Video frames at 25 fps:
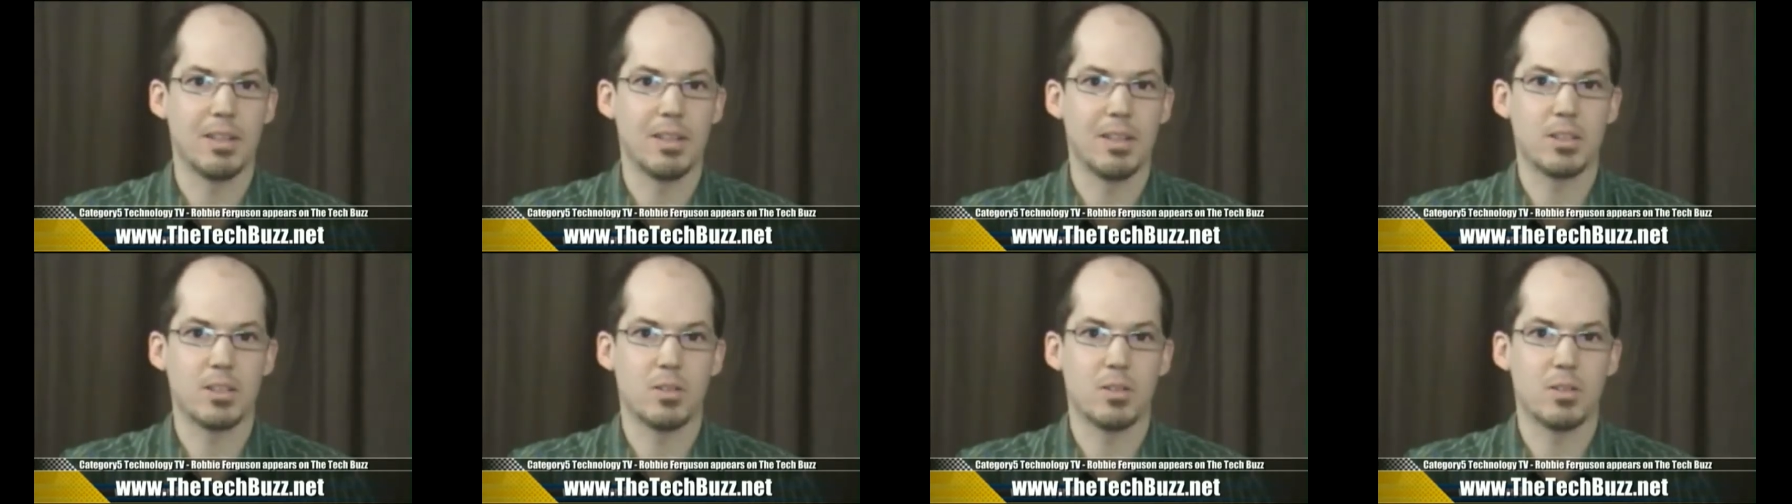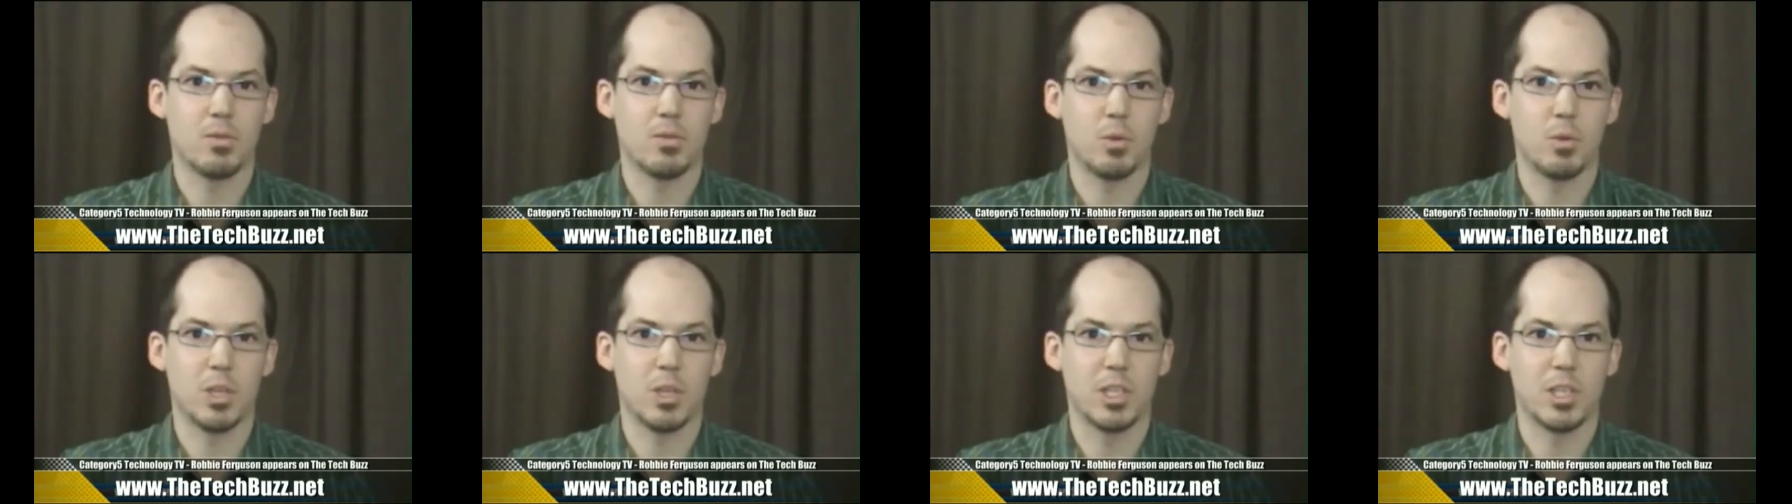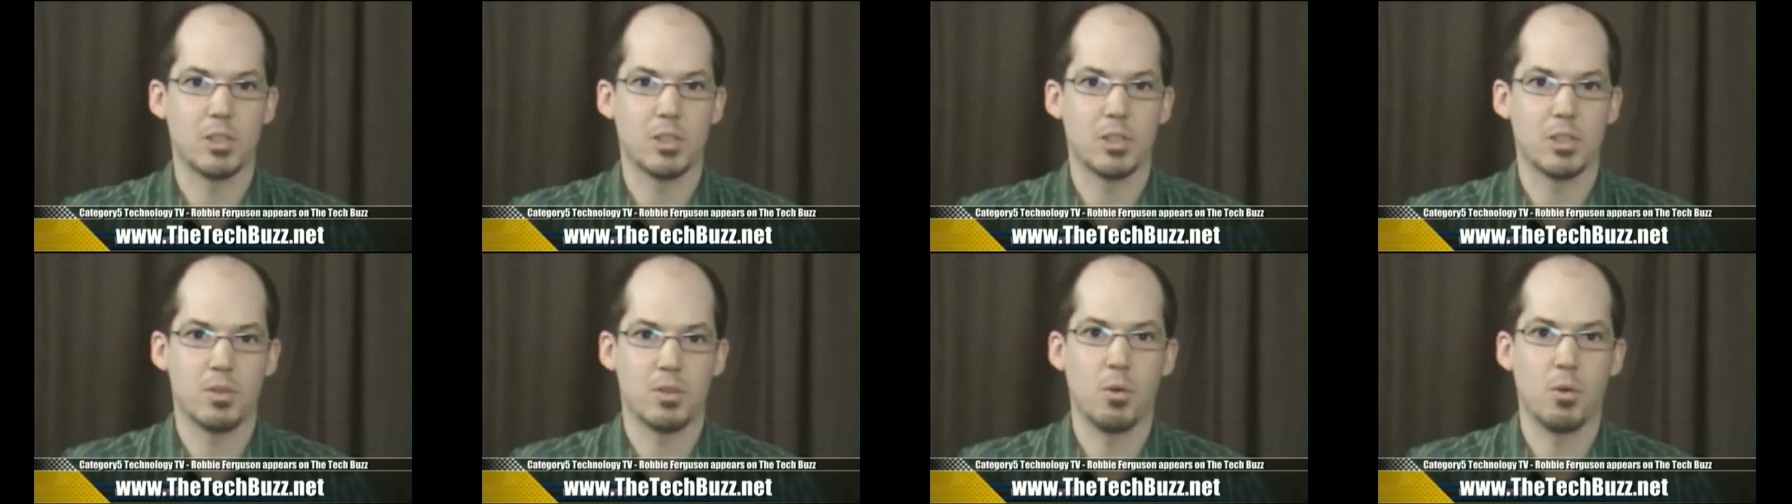if that's
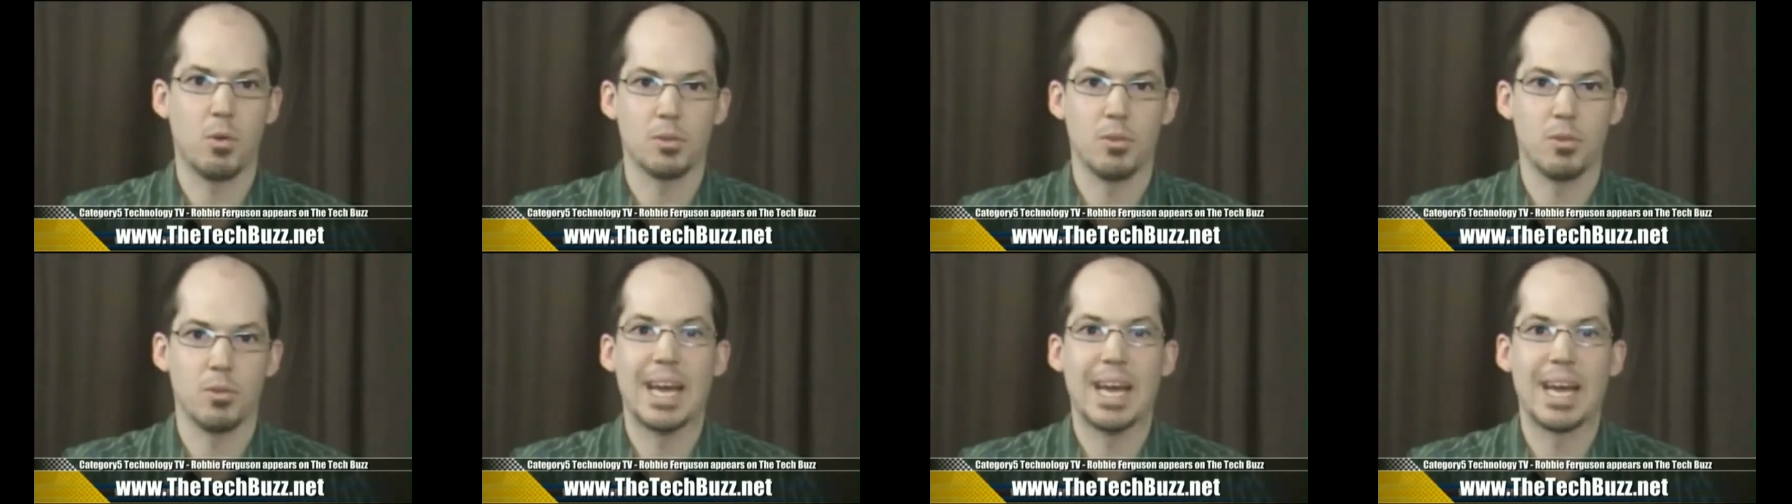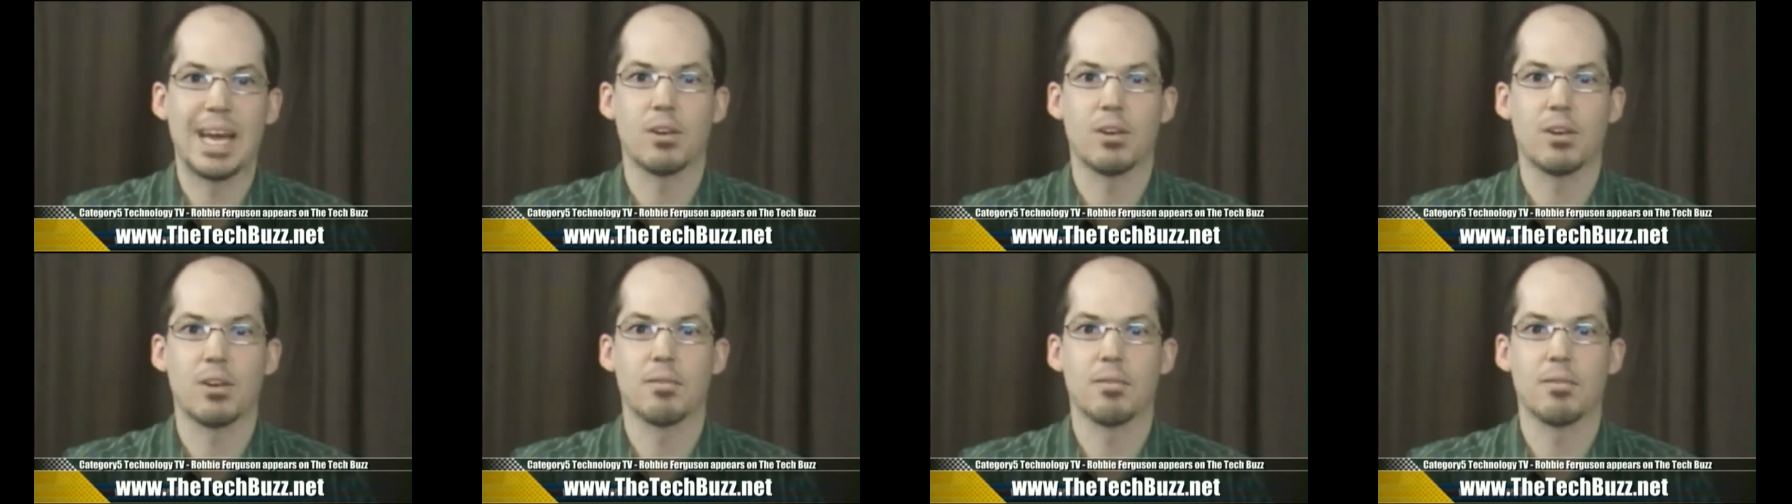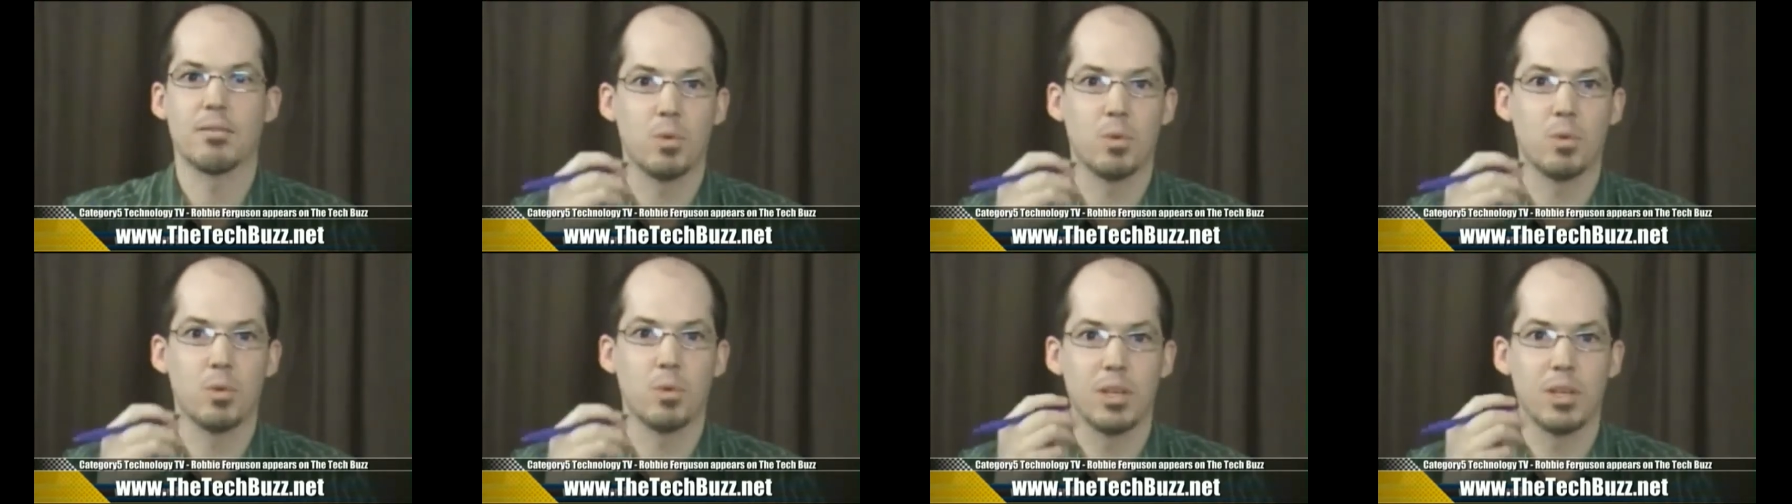what's holding you back, or if
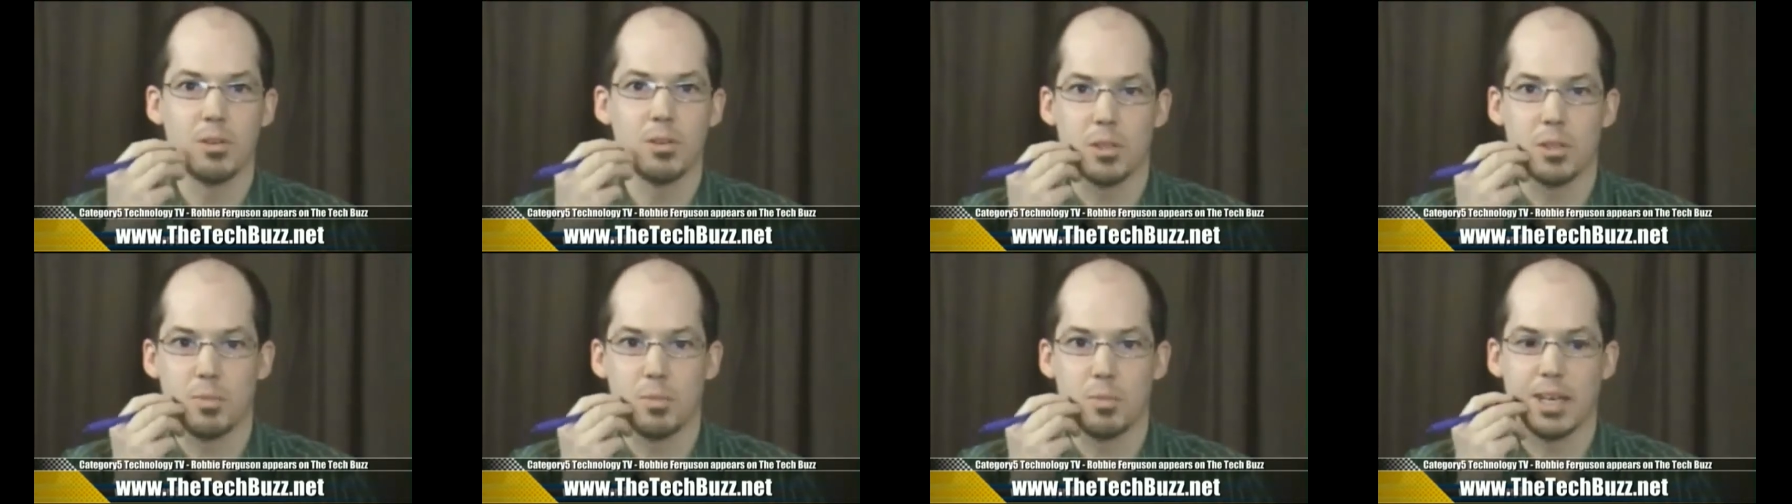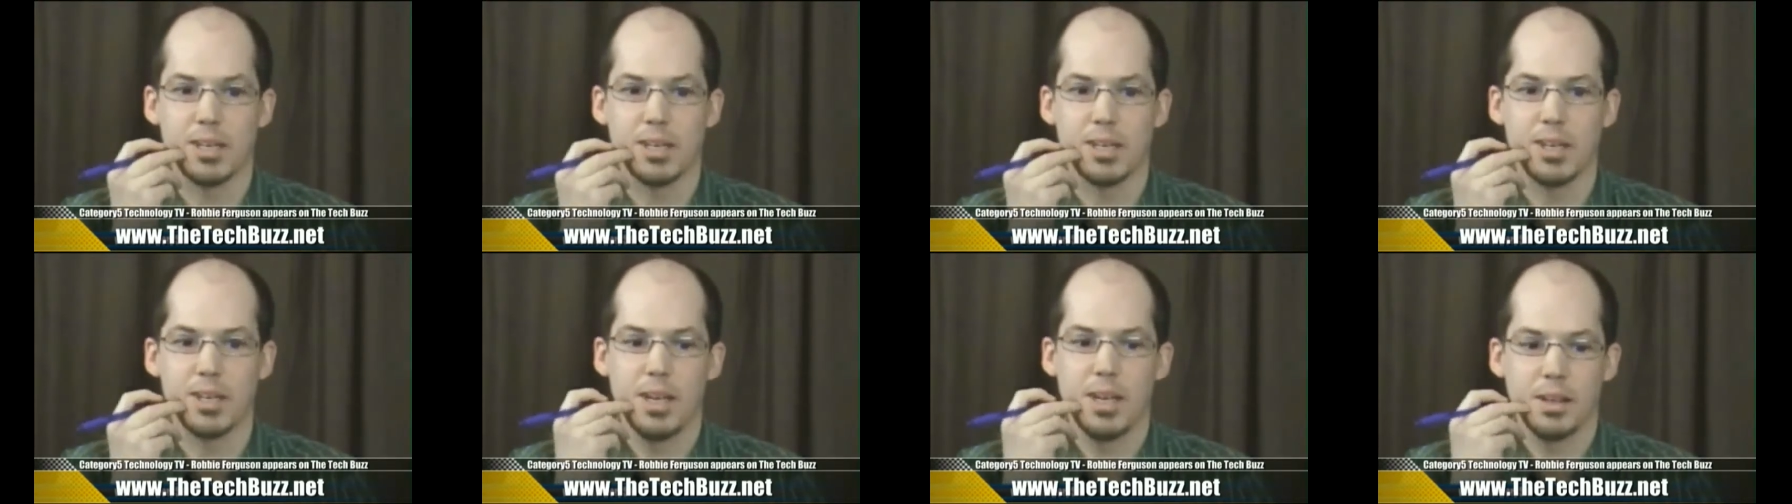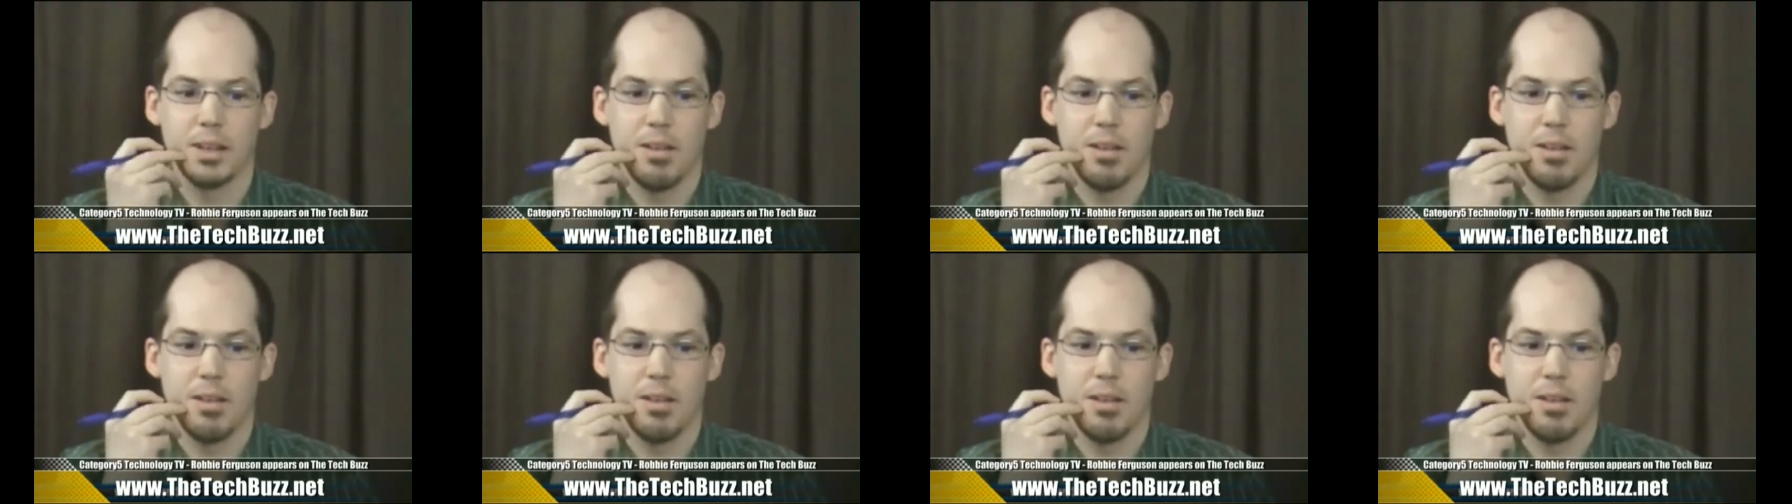that's what you expect,